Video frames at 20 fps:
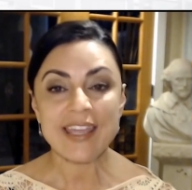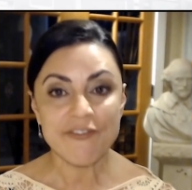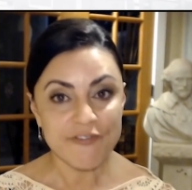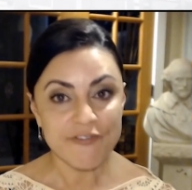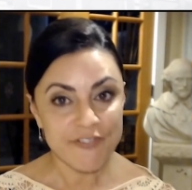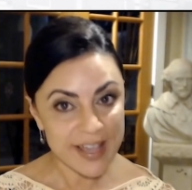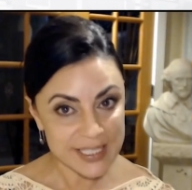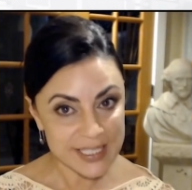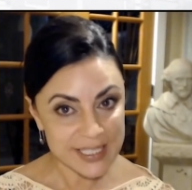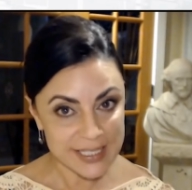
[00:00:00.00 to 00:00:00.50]

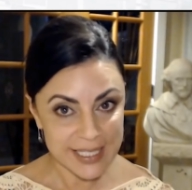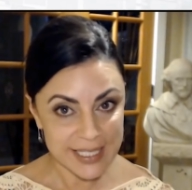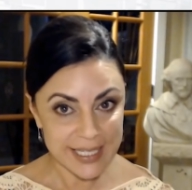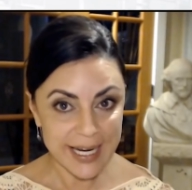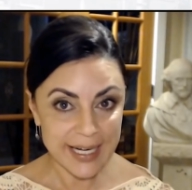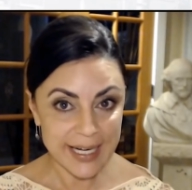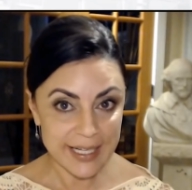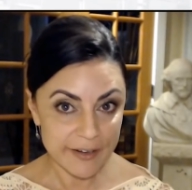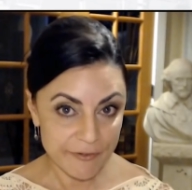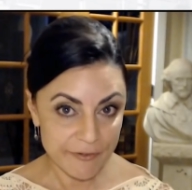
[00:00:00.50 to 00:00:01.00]

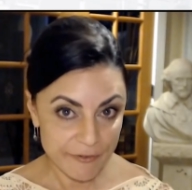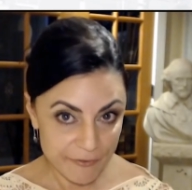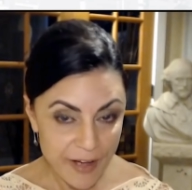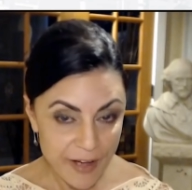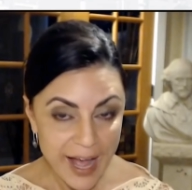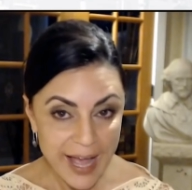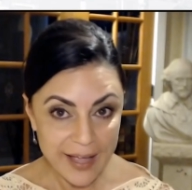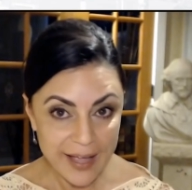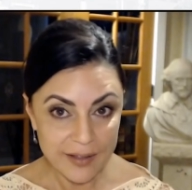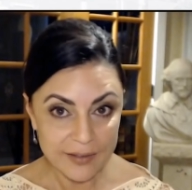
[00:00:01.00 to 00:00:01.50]
investigative
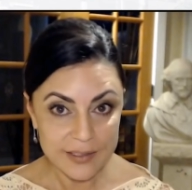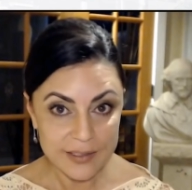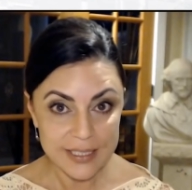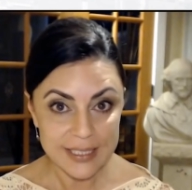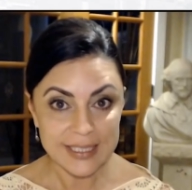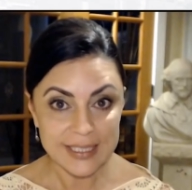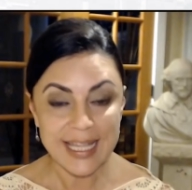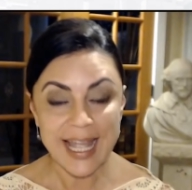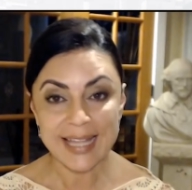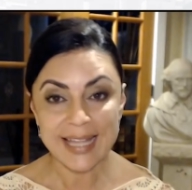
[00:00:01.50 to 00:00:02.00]

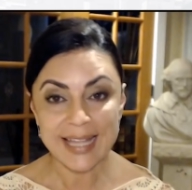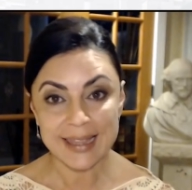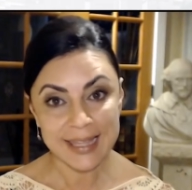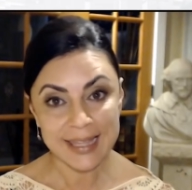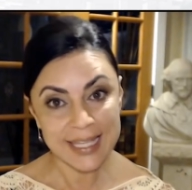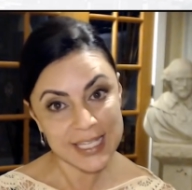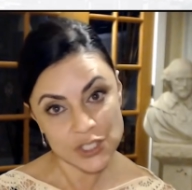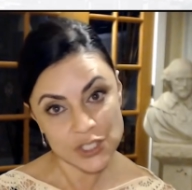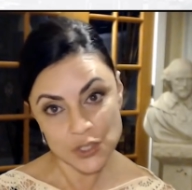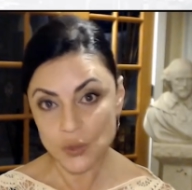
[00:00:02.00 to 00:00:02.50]
files that
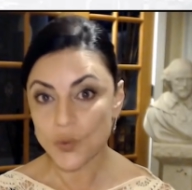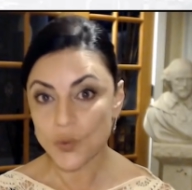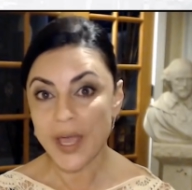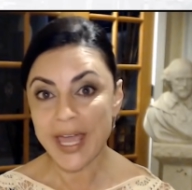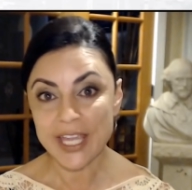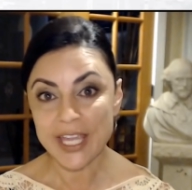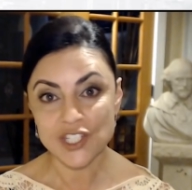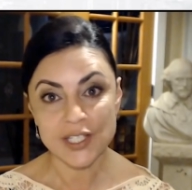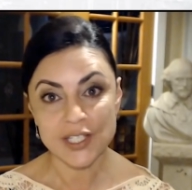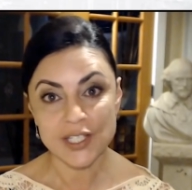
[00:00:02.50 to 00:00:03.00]
these
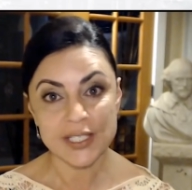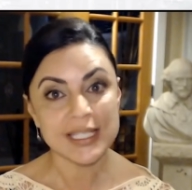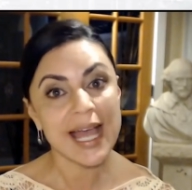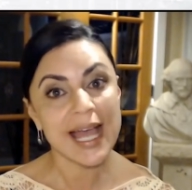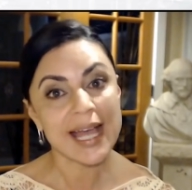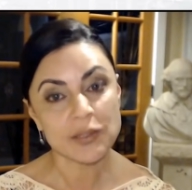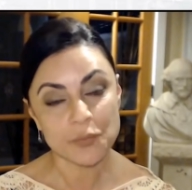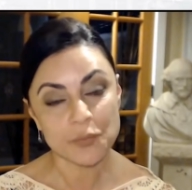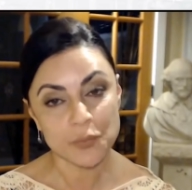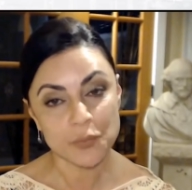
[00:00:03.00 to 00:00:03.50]
two
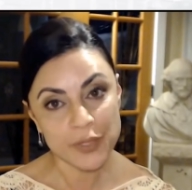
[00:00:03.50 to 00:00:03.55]
agents had